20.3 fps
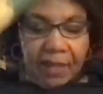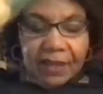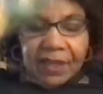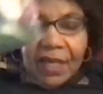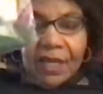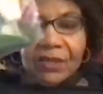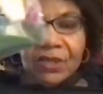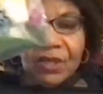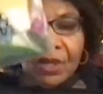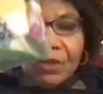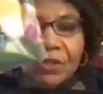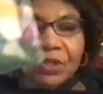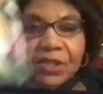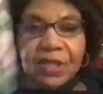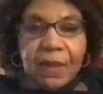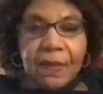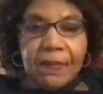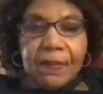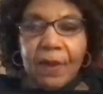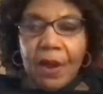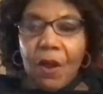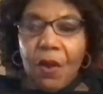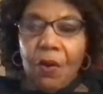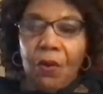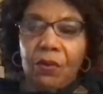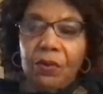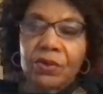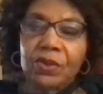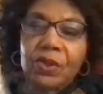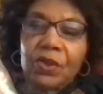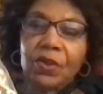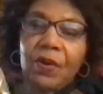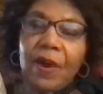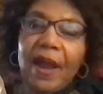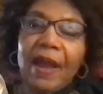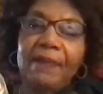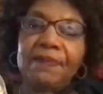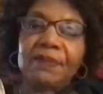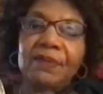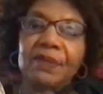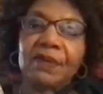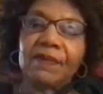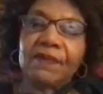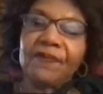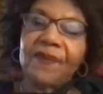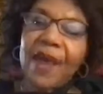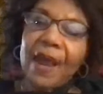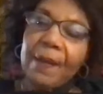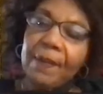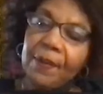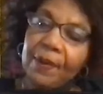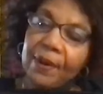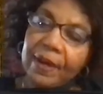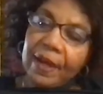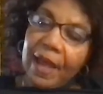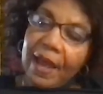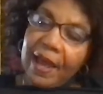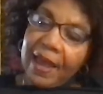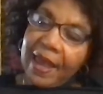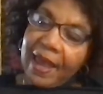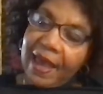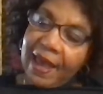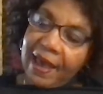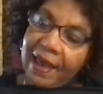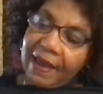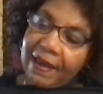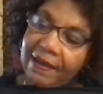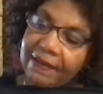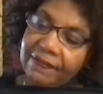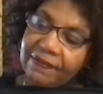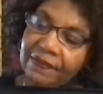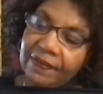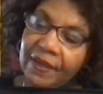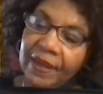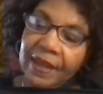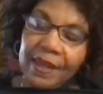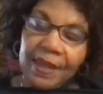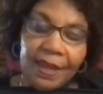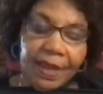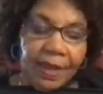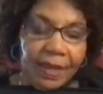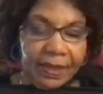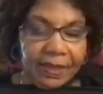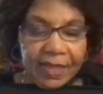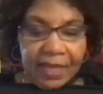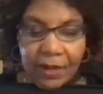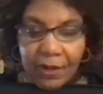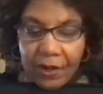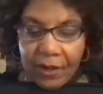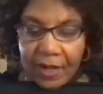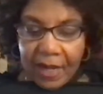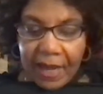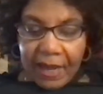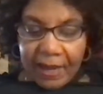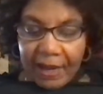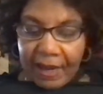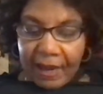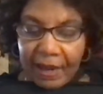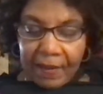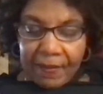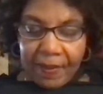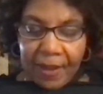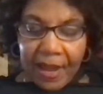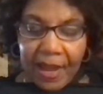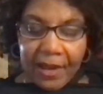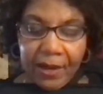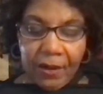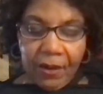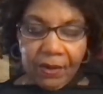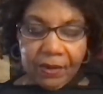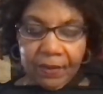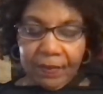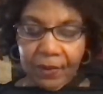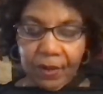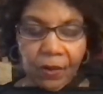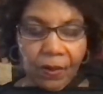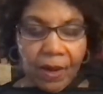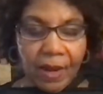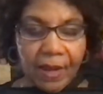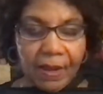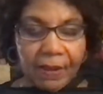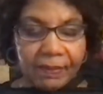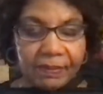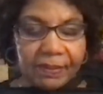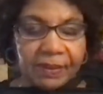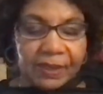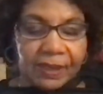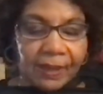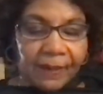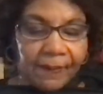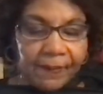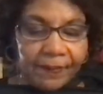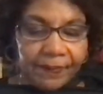These are some old scraps of fabric I have that are cut up. I call them crumbs.